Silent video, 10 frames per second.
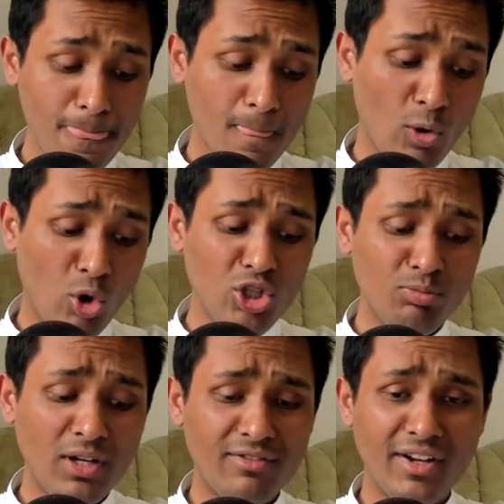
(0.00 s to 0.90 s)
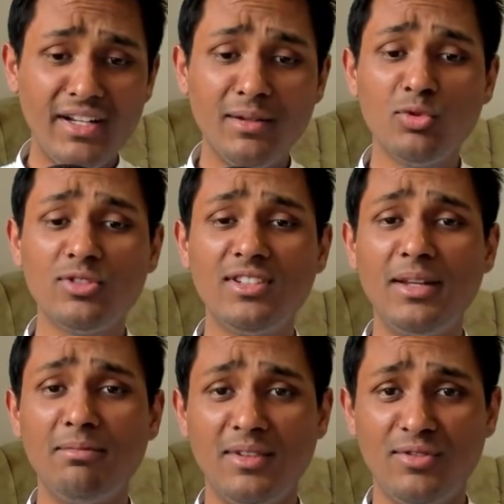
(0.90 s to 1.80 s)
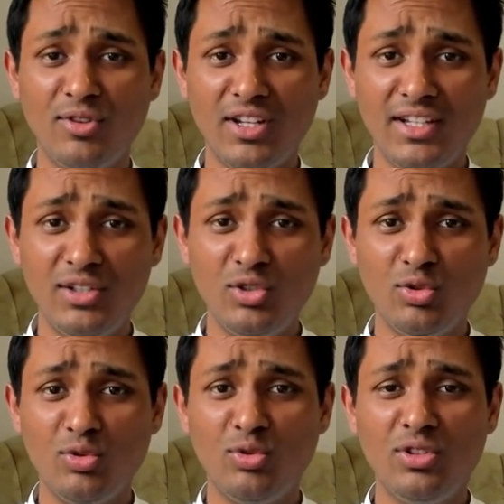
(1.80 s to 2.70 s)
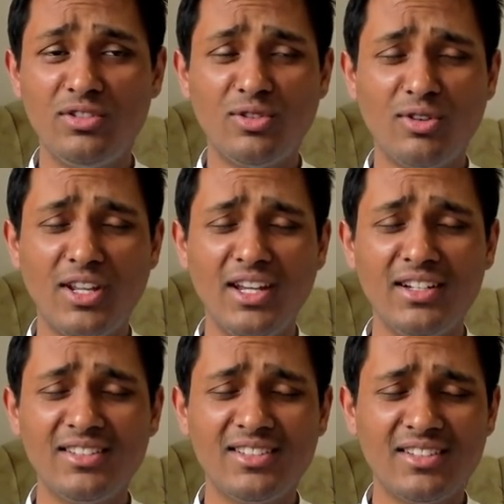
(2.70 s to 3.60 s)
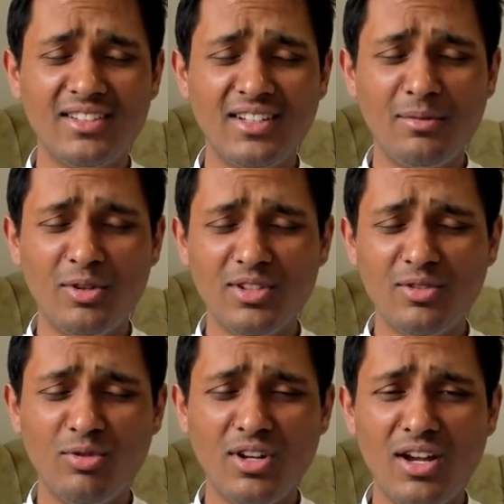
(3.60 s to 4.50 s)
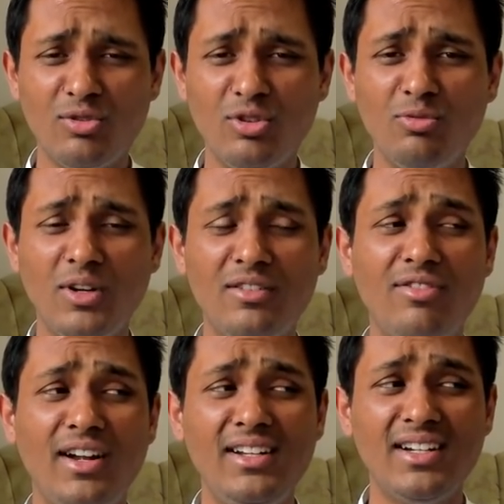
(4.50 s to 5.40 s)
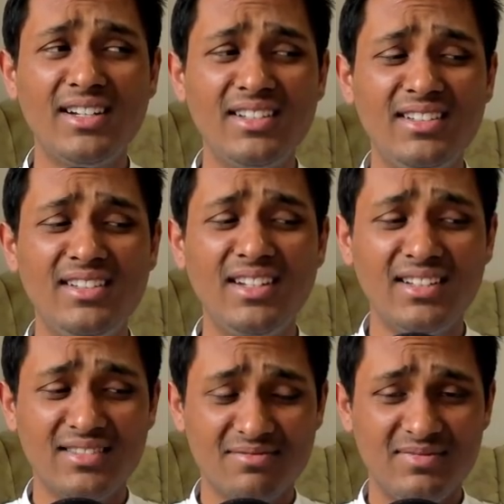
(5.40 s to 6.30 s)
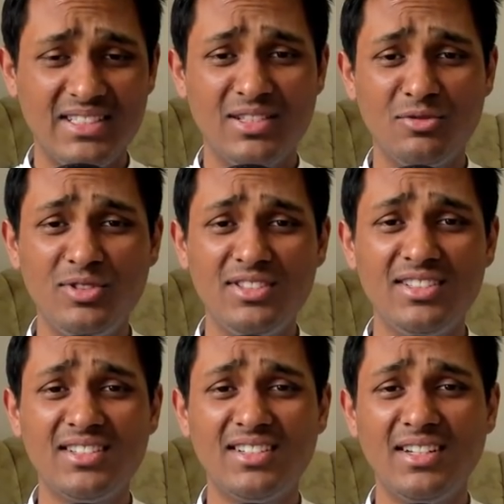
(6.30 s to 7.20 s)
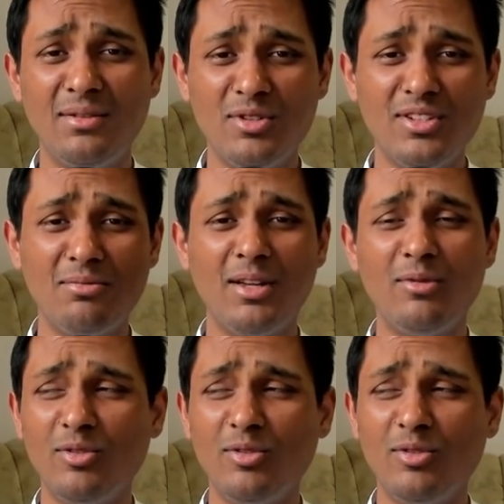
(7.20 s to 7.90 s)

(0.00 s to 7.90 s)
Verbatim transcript: Or you might find a Muslim, if you are a Hindu, who is discussing about the Quran, or you might find a Christian who is discussing about the Bible.